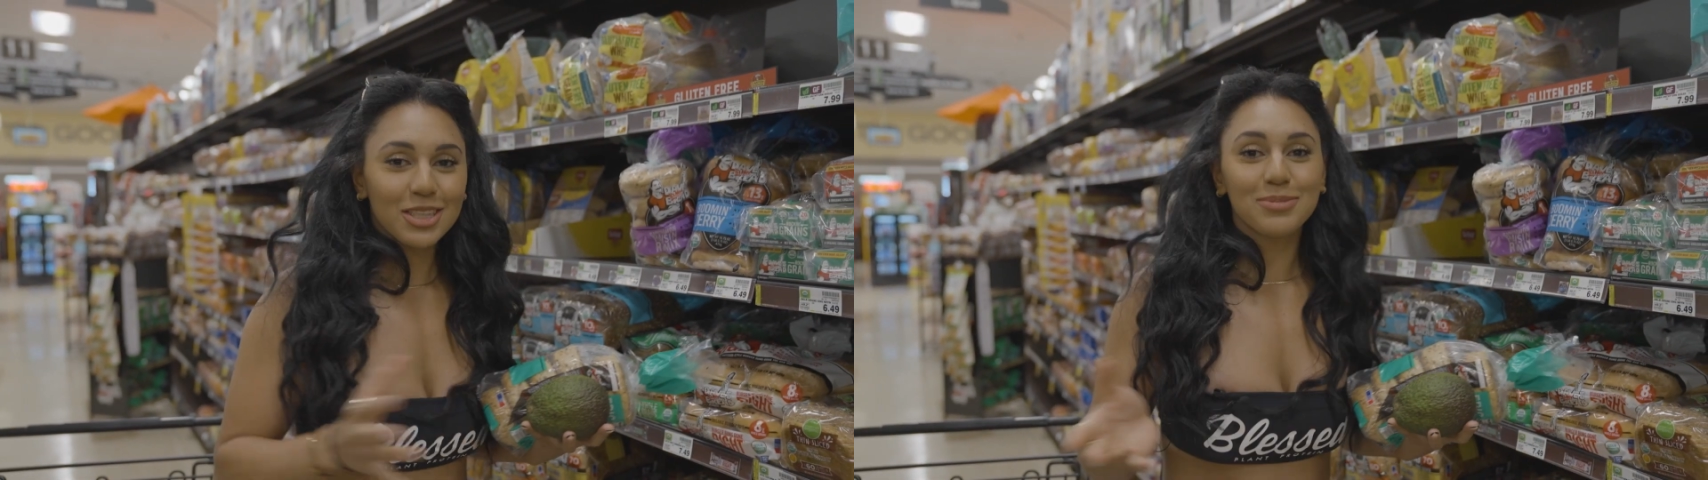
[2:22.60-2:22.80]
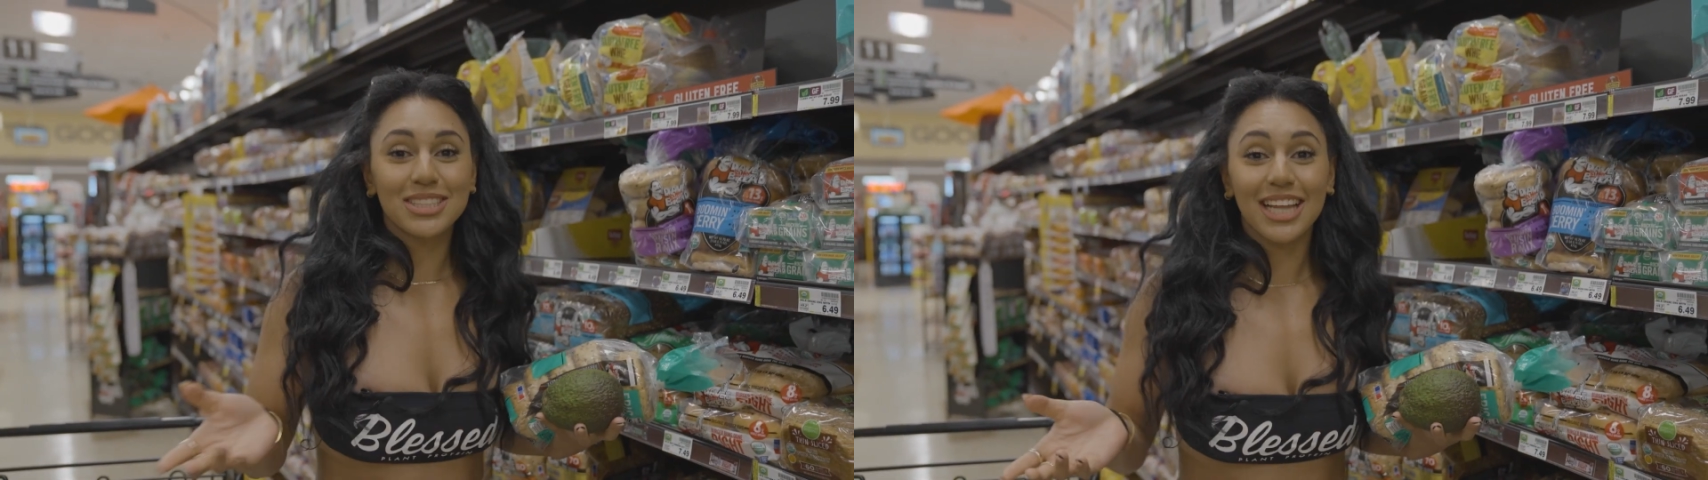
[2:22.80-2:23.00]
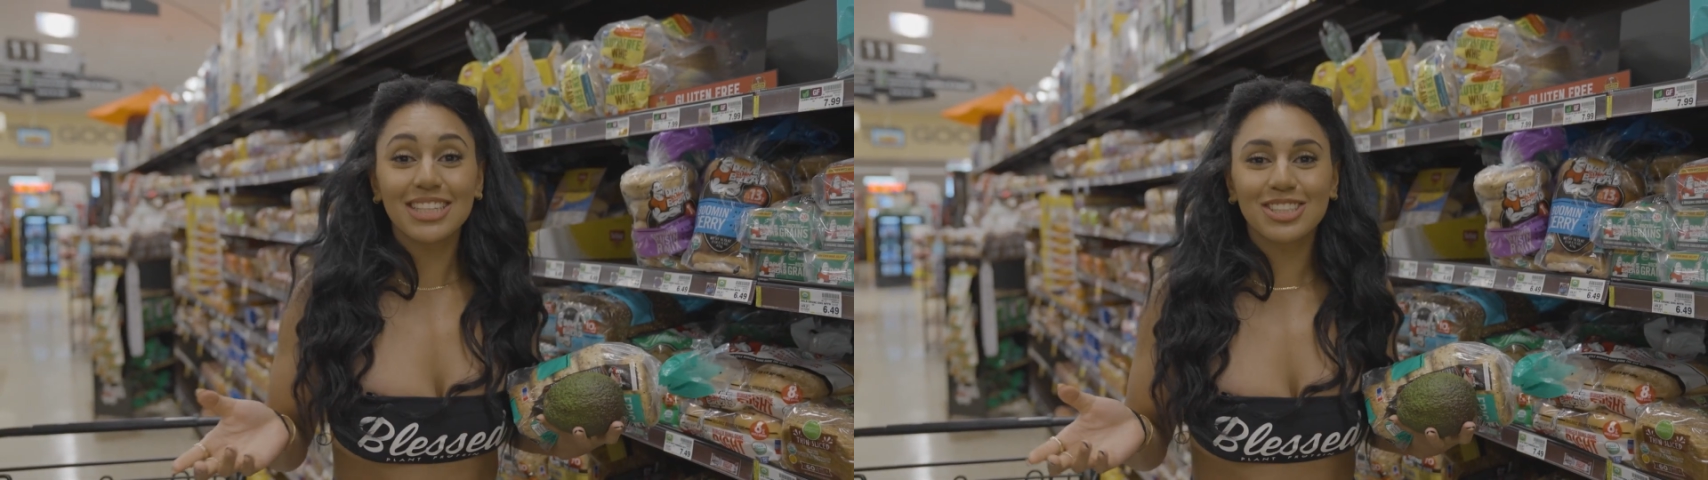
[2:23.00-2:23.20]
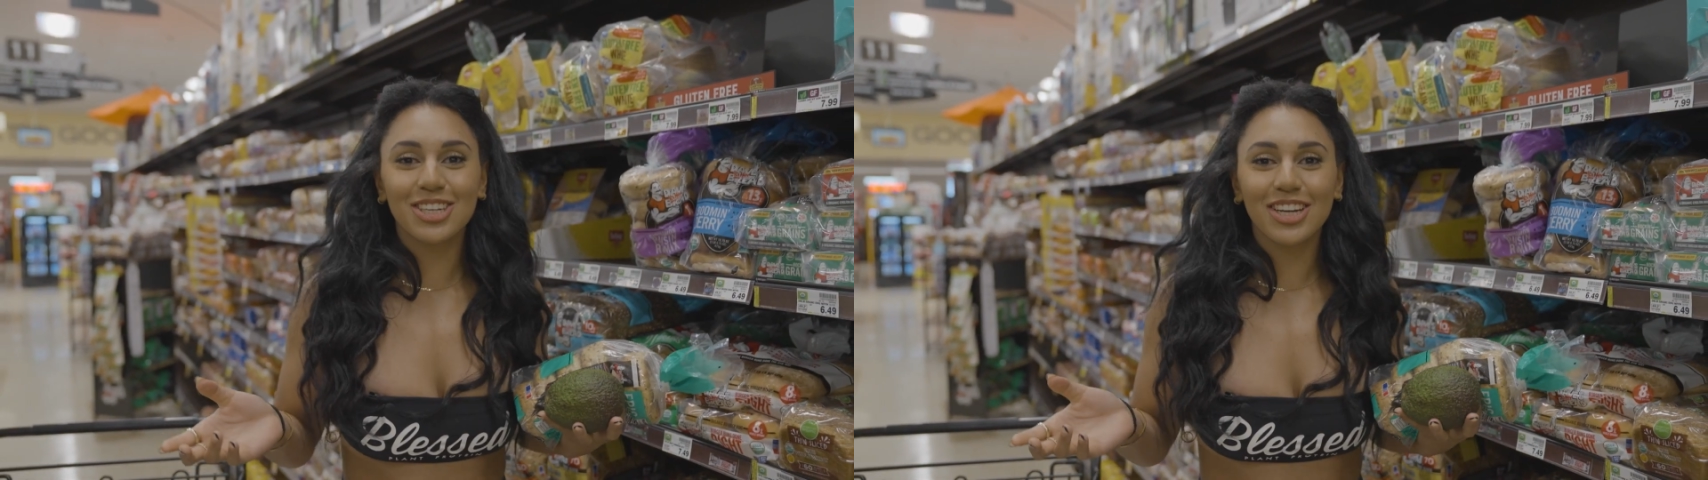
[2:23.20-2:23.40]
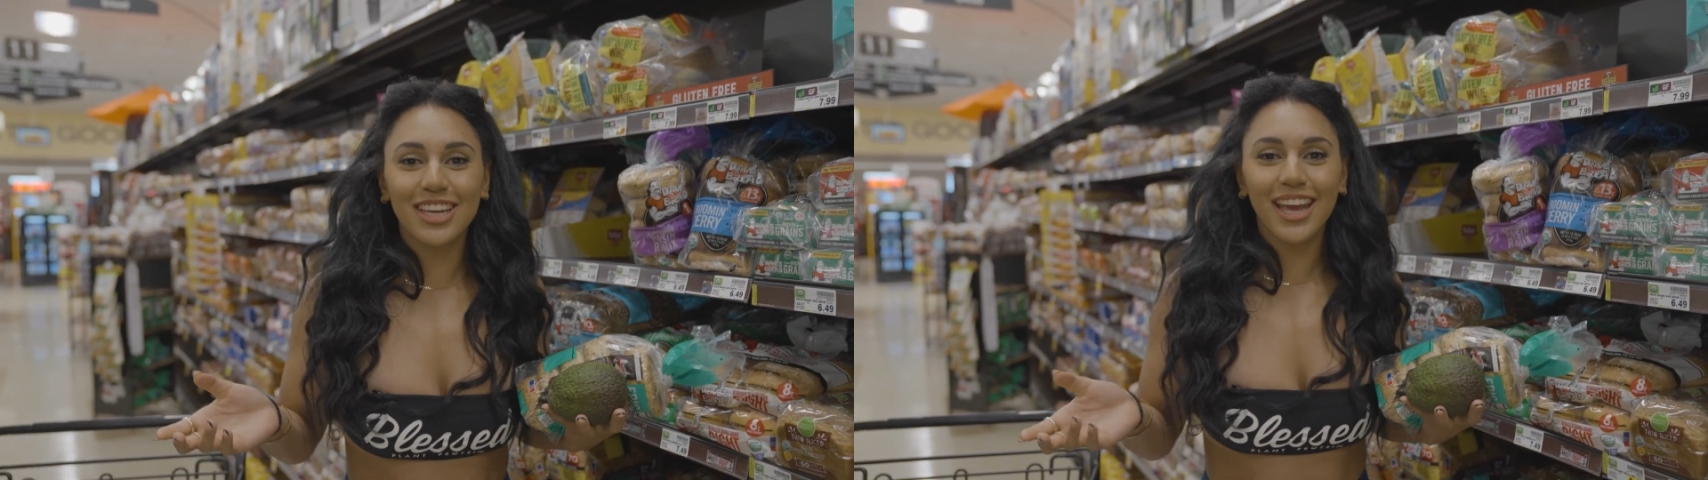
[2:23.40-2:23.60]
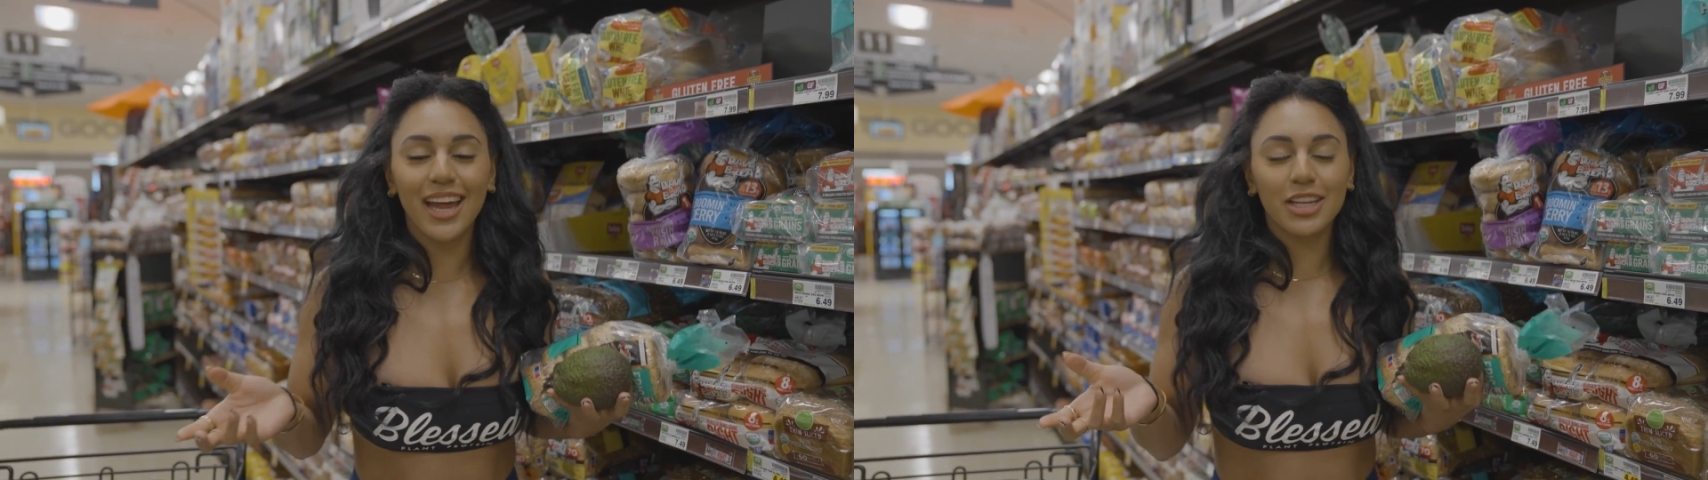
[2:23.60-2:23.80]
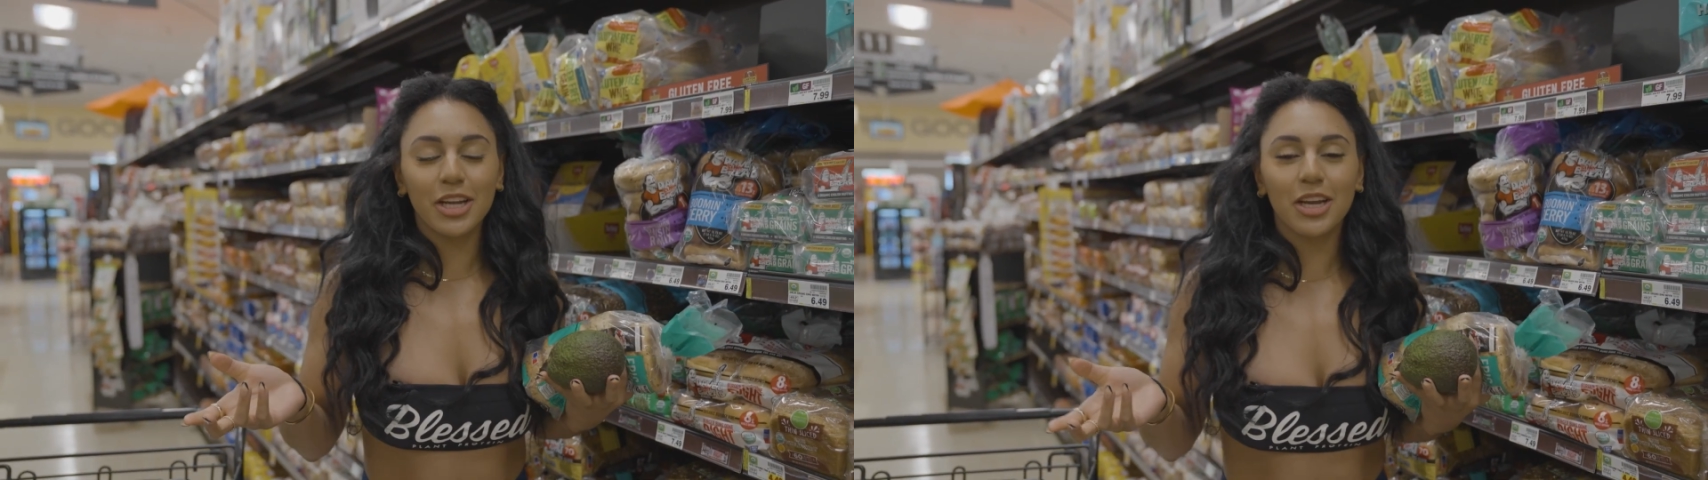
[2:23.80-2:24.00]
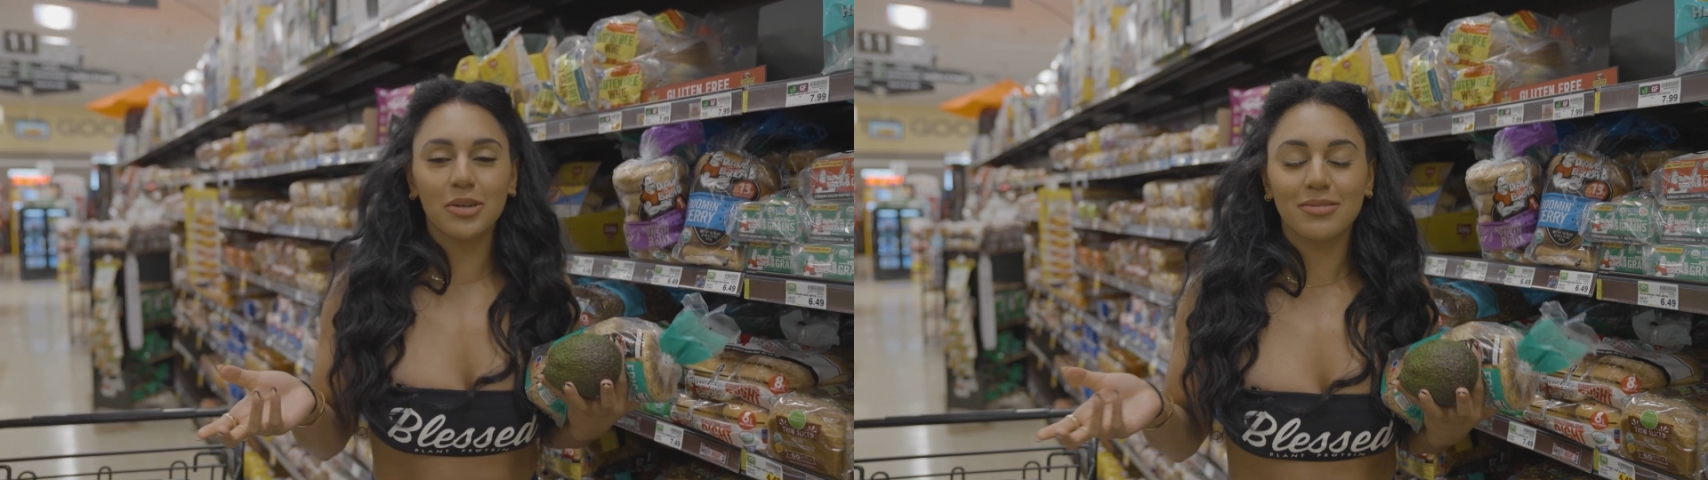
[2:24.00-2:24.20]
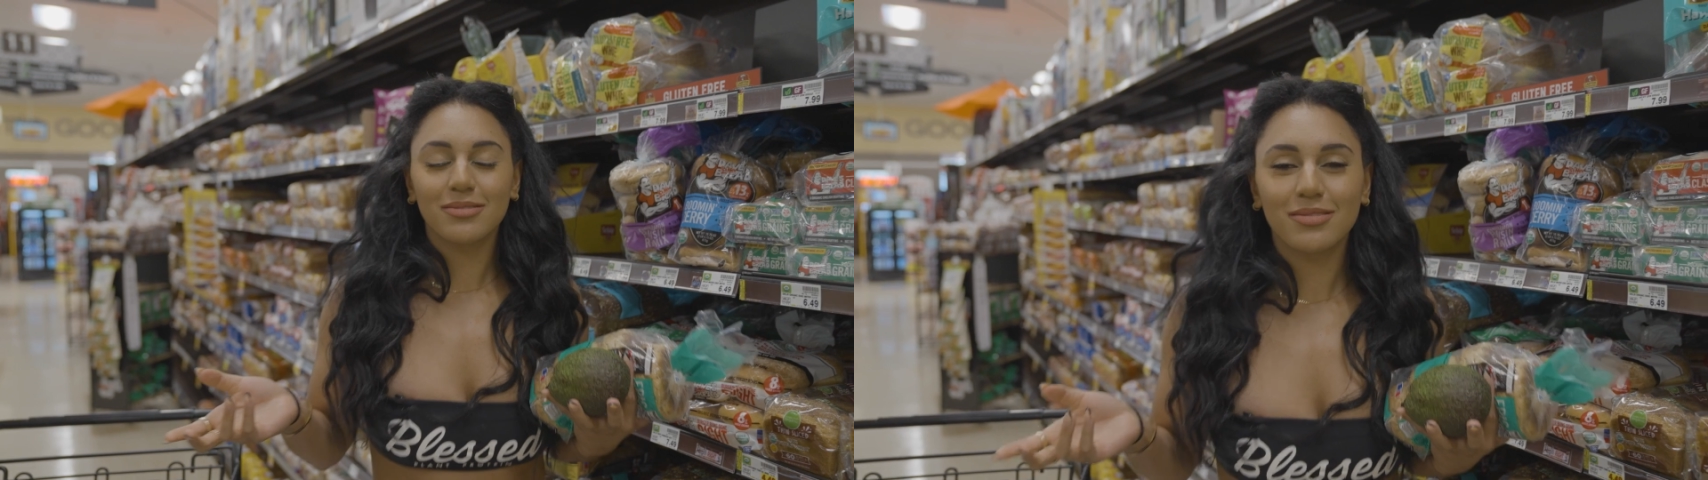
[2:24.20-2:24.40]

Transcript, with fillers: some sliced turkey, and there you go.